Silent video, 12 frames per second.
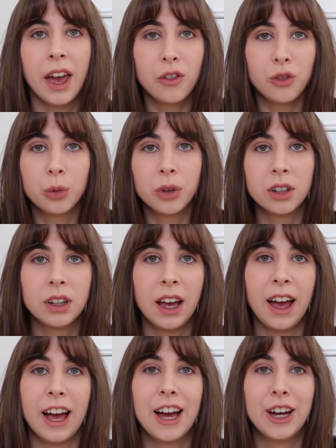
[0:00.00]
Hey everyone,
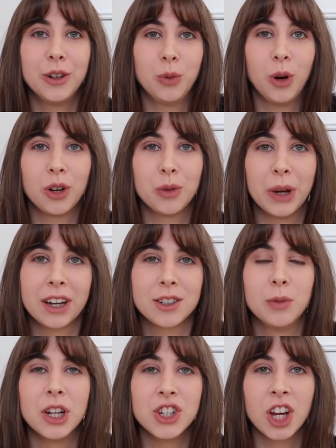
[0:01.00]
and welcome back
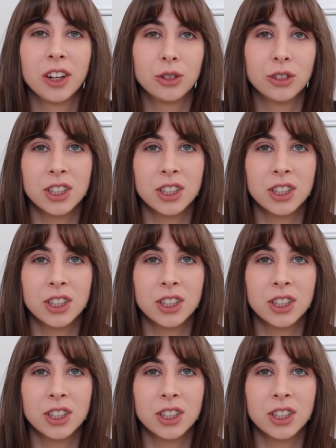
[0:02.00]
to my channel.